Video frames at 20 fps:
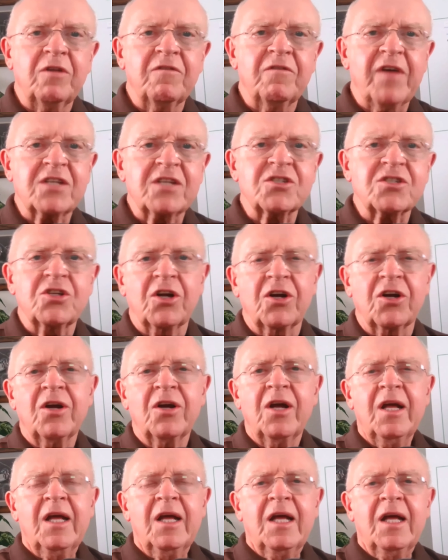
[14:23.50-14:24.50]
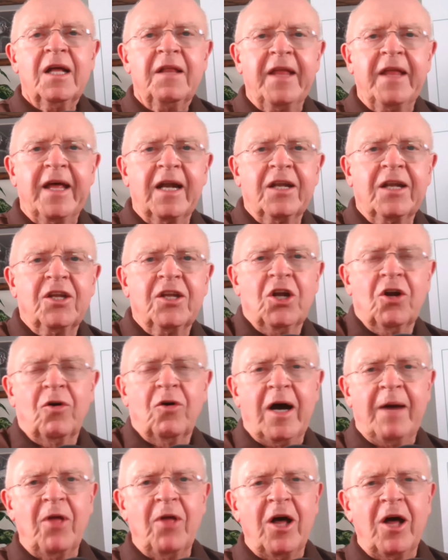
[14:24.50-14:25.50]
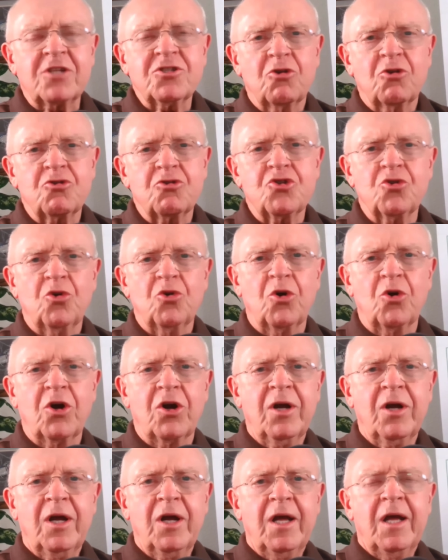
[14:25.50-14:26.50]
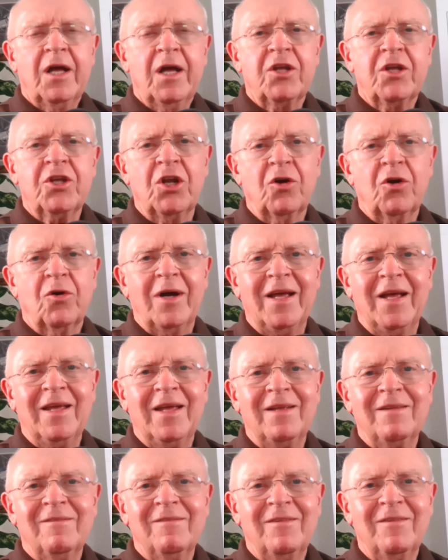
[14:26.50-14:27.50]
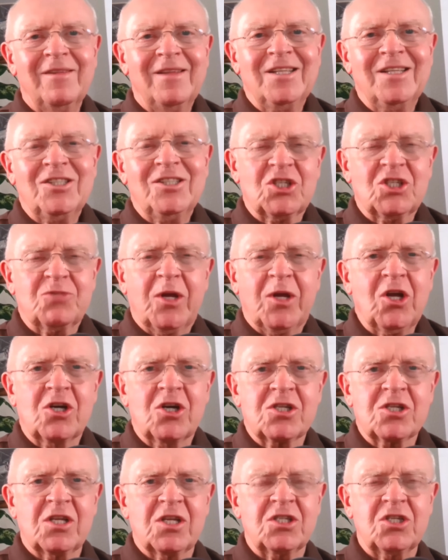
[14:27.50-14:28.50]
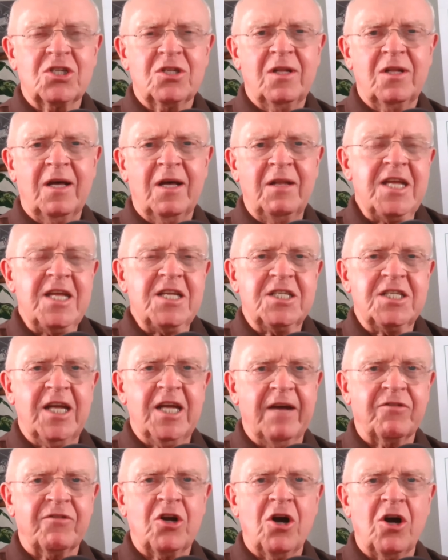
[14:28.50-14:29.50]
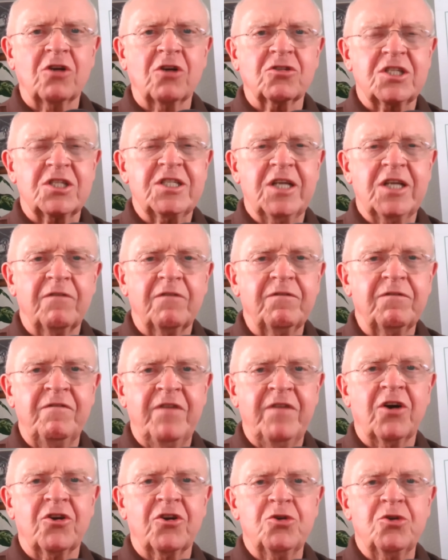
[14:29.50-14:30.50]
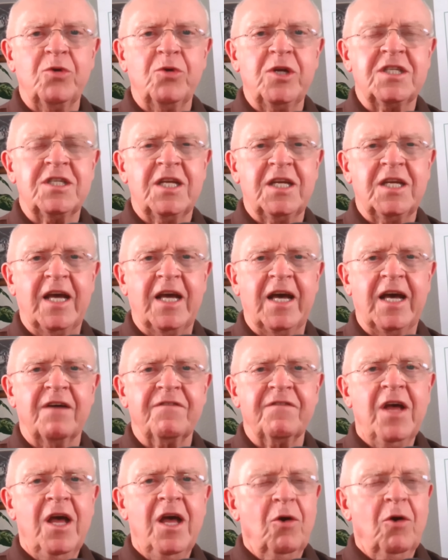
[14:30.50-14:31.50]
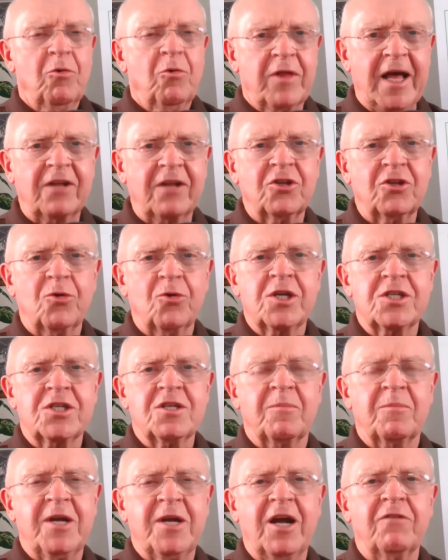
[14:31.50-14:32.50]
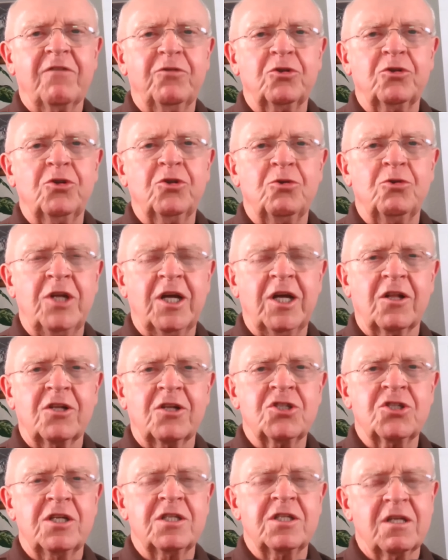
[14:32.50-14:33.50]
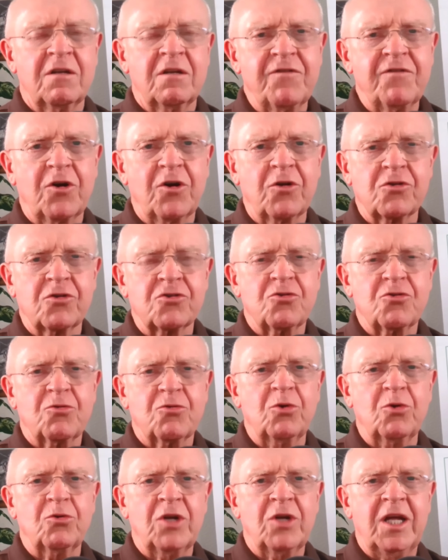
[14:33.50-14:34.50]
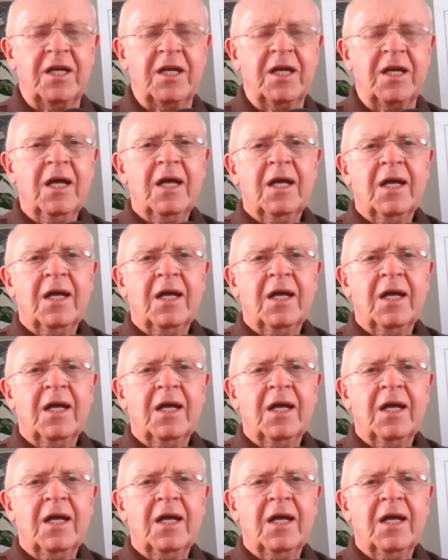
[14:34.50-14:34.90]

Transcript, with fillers: investor, then, you know, I'm not so sure, you know, a just because this, an ETF calls itself a value ETF without doing some careful due diligence and further scrutiny,